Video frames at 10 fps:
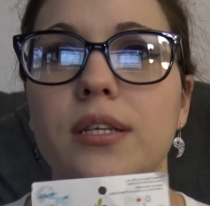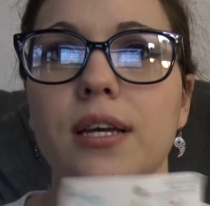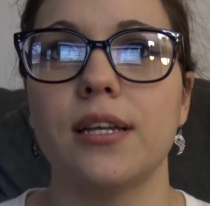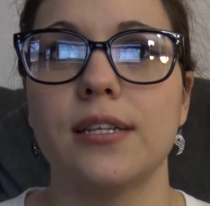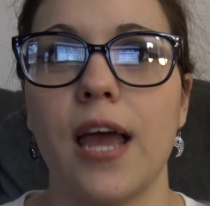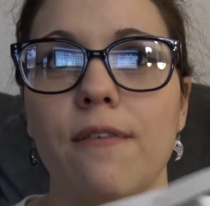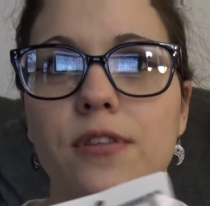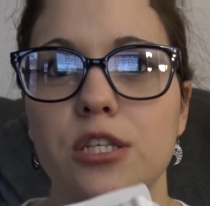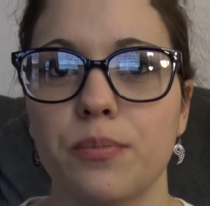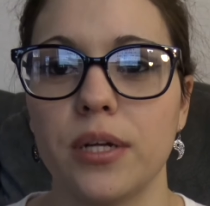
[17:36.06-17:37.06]
excited to have
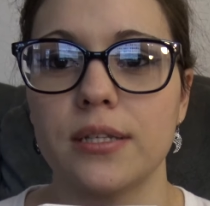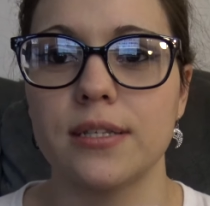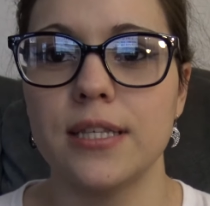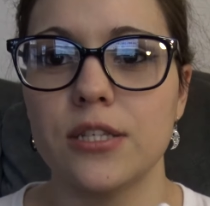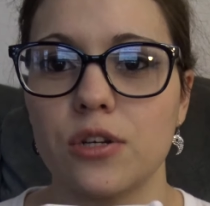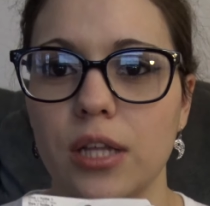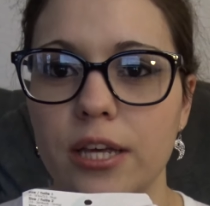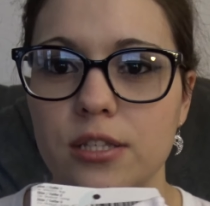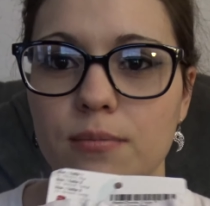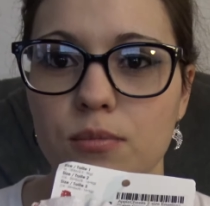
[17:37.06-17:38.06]
these prints because these are
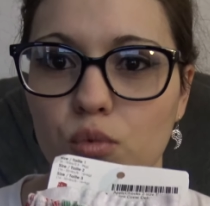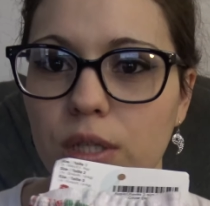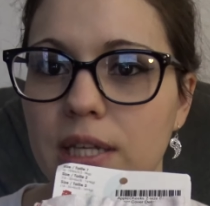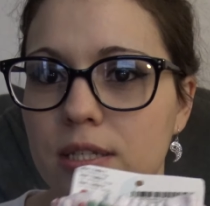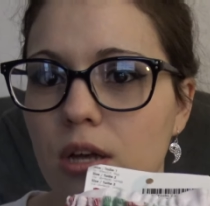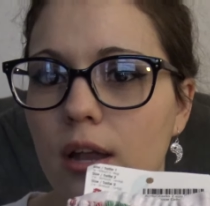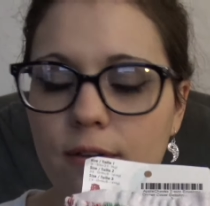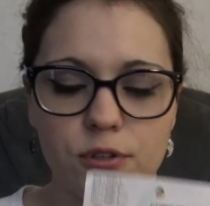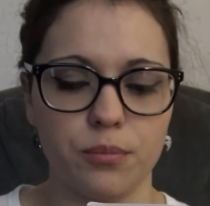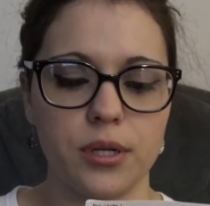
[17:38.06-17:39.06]
like some really sought
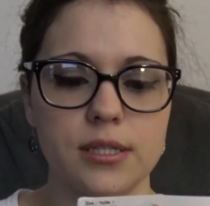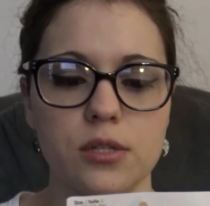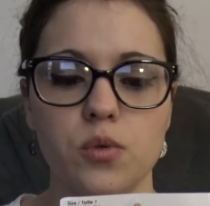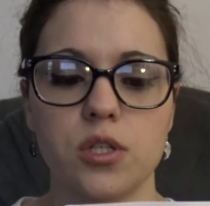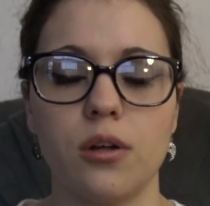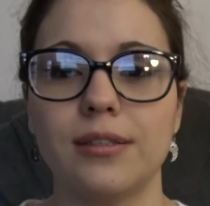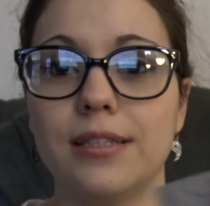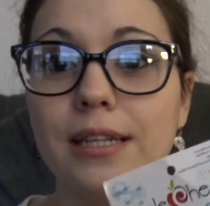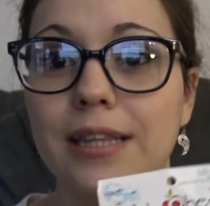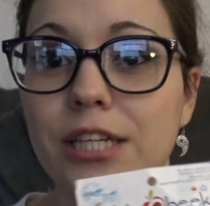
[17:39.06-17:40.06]
after prints this one's called
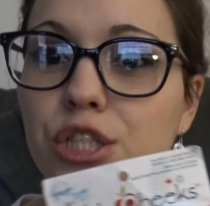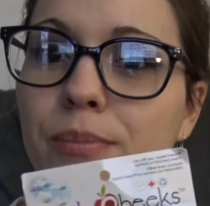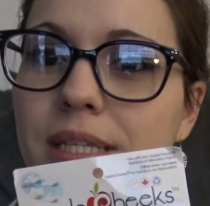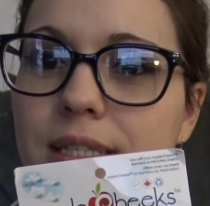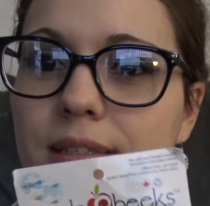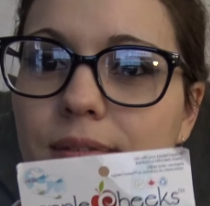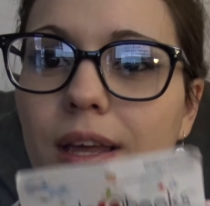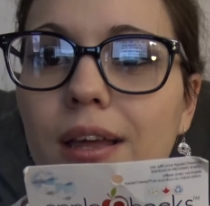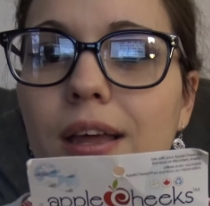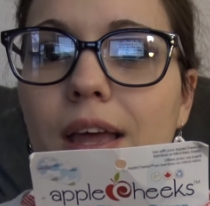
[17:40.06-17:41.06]
Delishmas
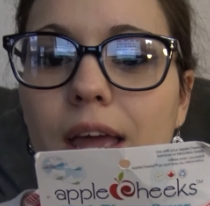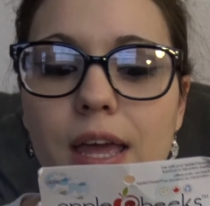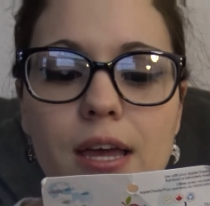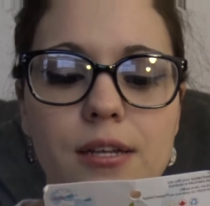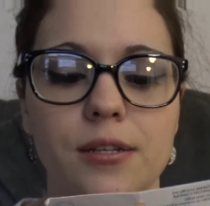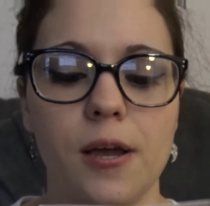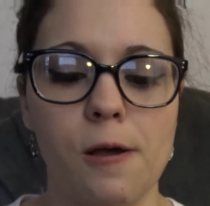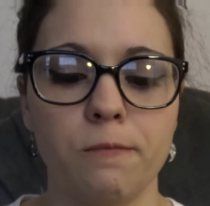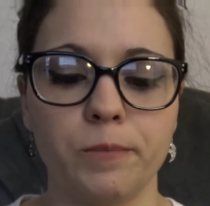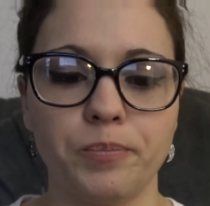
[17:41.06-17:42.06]
and
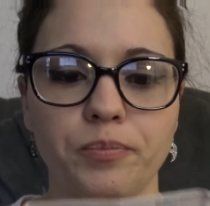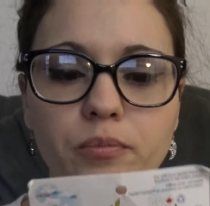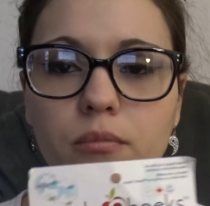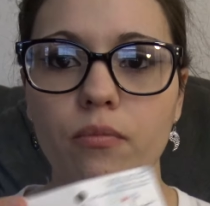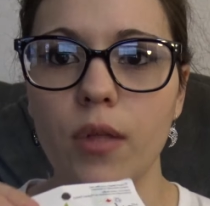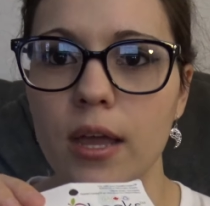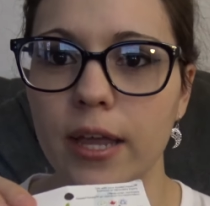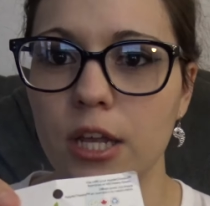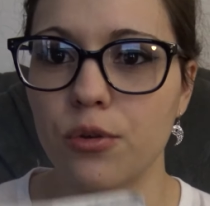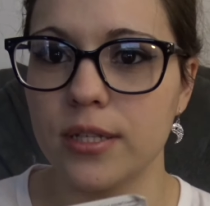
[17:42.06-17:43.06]
um,
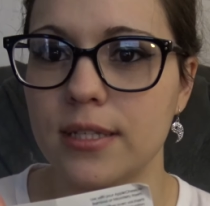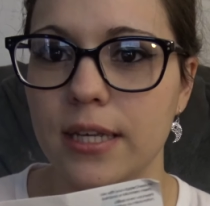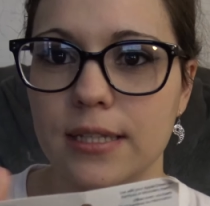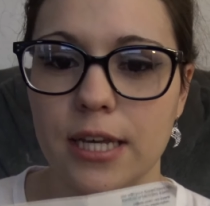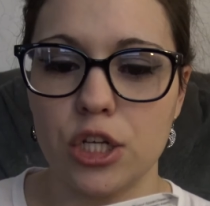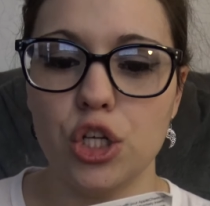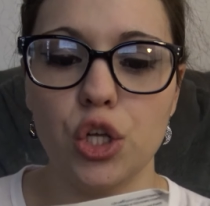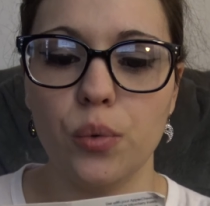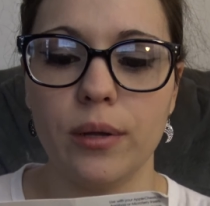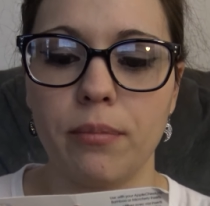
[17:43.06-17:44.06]
again you can see it's like
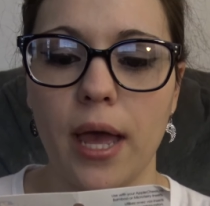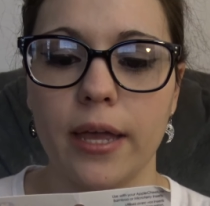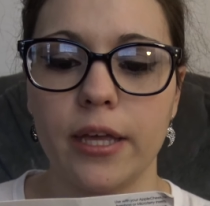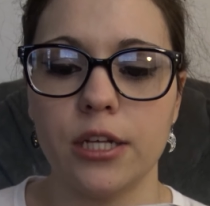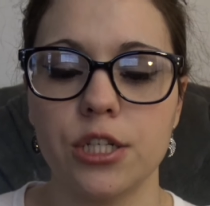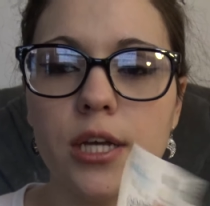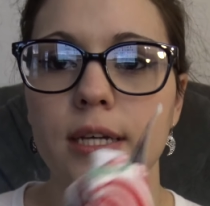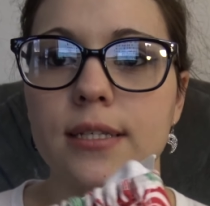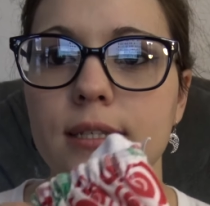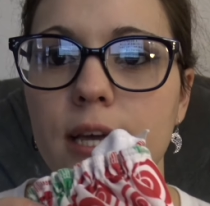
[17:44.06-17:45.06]
new in package
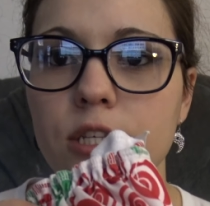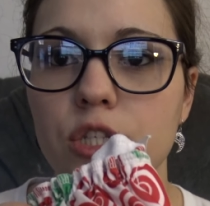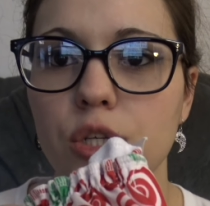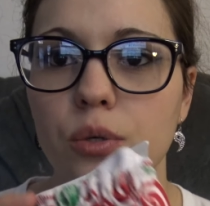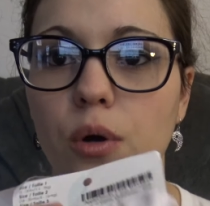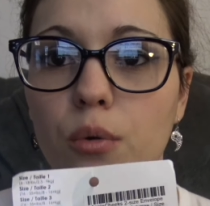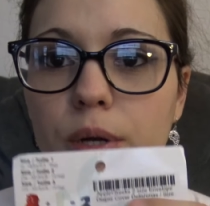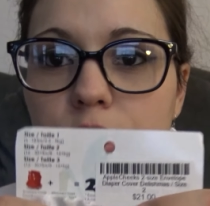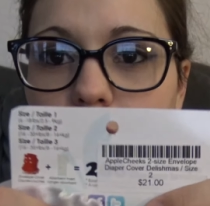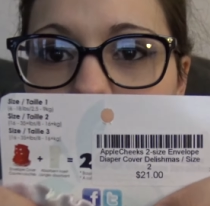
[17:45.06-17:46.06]
size 2
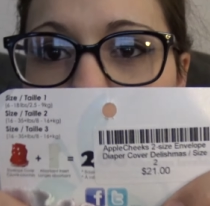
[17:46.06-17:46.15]
originally